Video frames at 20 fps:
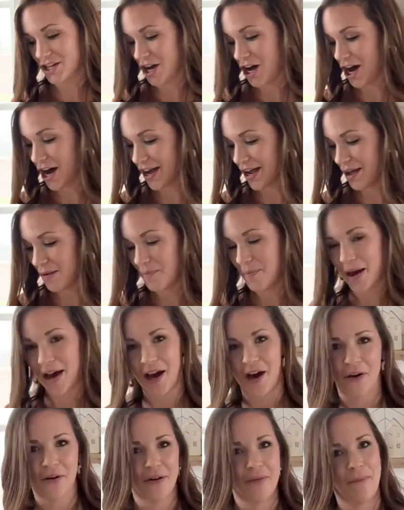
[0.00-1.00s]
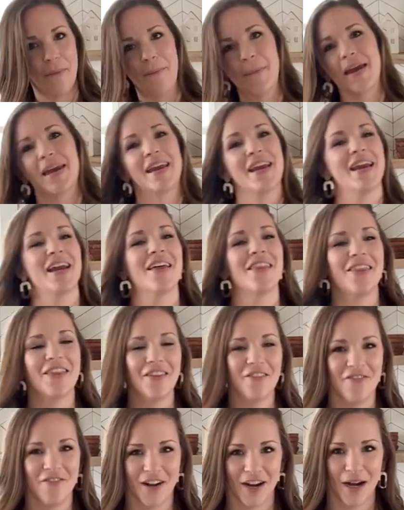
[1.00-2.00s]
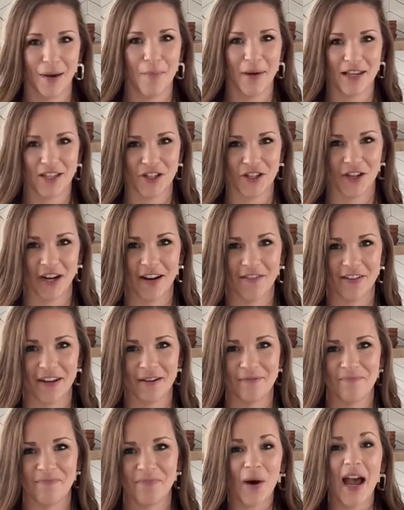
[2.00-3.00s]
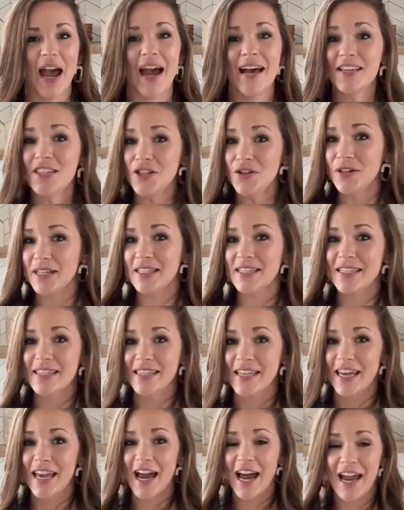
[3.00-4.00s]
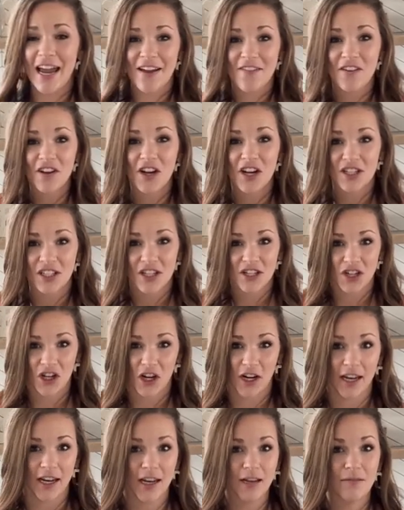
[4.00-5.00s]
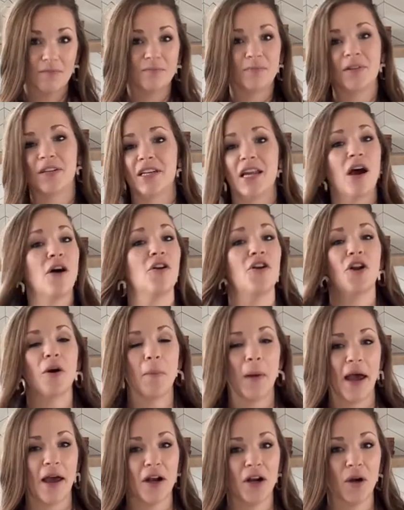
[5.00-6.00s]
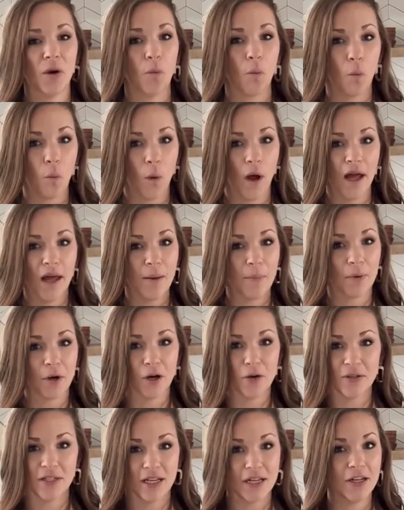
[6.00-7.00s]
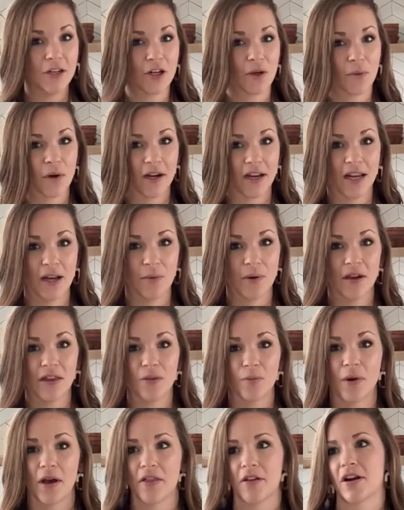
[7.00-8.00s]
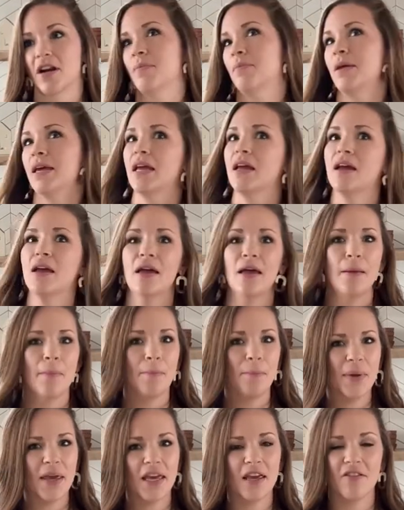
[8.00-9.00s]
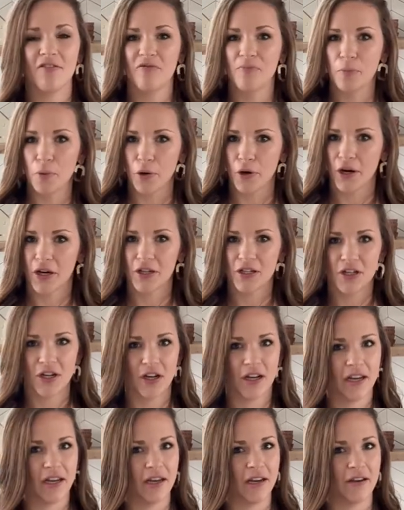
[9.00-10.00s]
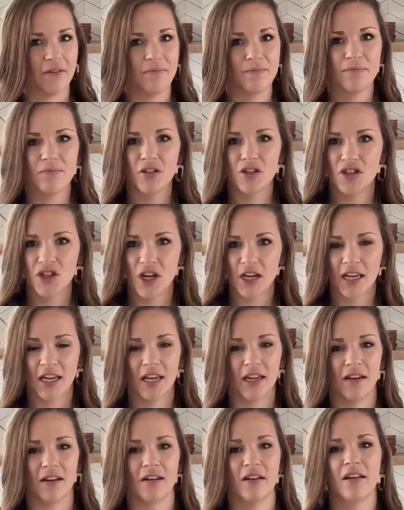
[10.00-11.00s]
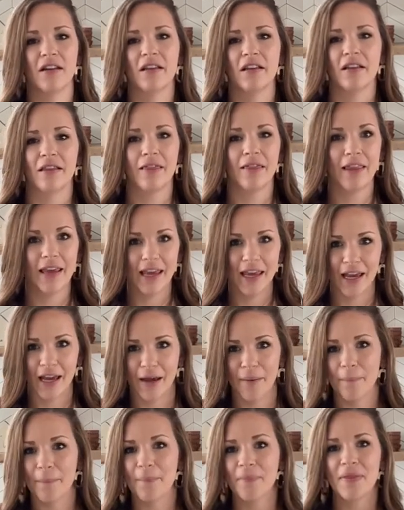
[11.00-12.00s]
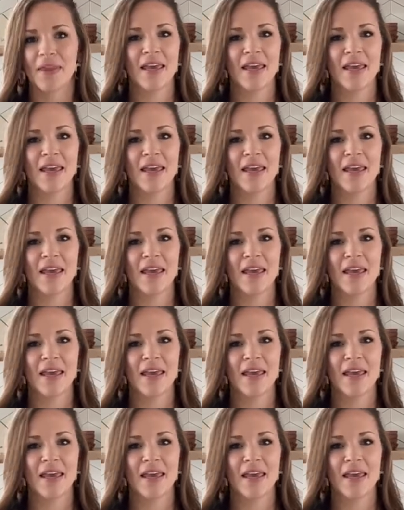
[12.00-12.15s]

talk about making the very best gravy. As you can see, I have cooked a turkey. Now, no matter what protein you're working with, whether it be beef, pork, turkey, chicken, lamb,